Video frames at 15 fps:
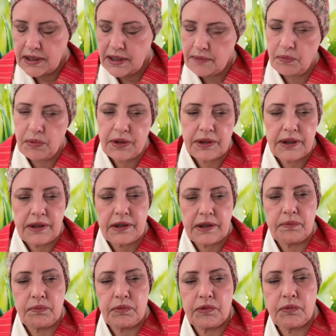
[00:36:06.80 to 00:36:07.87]
And we're going
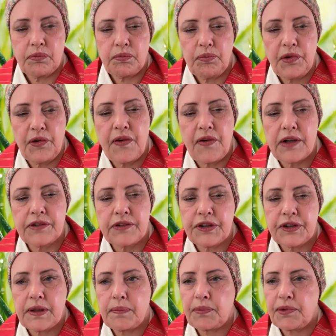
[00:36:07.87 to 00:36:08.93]
to move on to
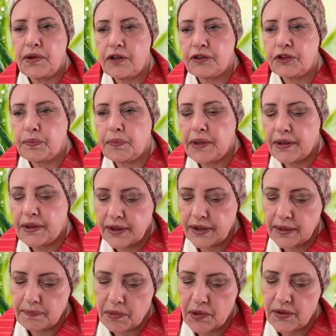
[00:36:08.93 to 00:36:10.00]
the
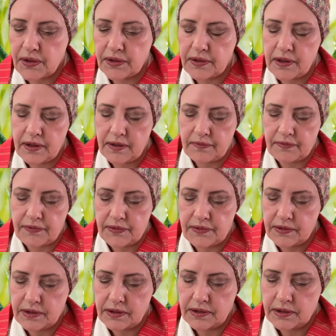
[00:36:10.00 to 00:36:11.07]
prosperity part of
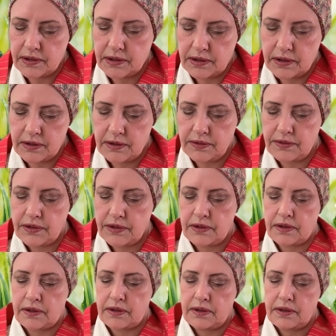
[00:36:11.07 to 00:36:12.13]

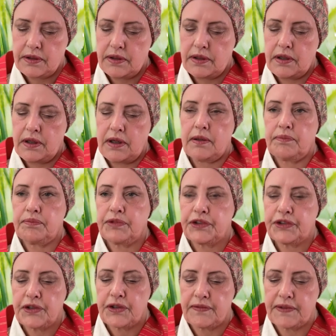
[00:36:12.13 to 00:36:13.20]
the um,
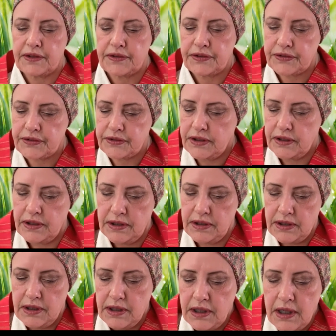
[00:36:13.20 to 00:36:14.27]
service.
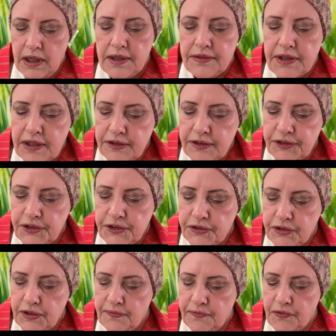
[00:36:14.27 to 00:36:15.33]
The
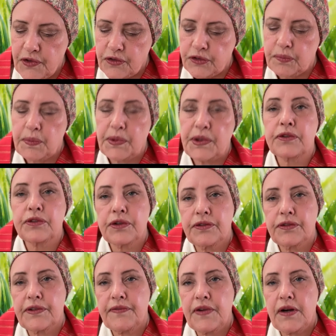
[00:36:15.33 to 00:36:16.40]
Institute for Spiritual
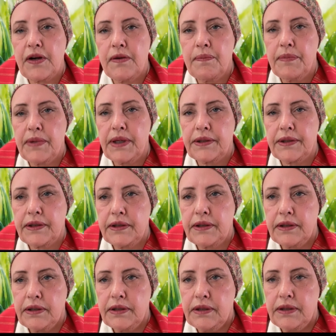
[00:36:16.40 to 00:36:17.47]
Development
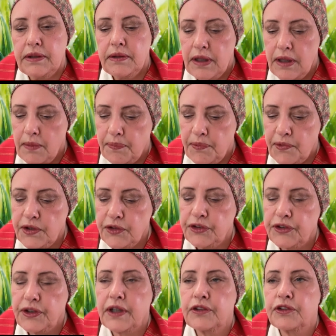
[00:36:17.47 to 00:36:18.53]

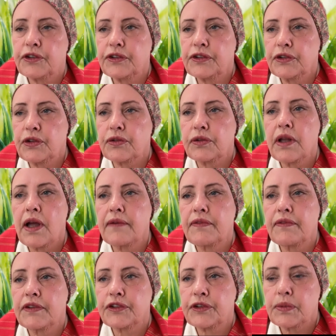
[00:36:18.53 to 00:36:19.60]
appreciates your love
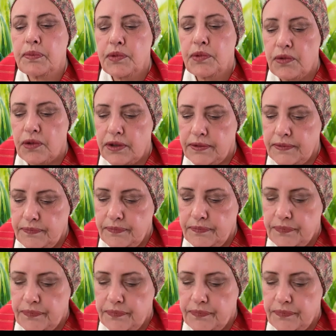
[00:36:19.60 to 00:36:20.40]
and support.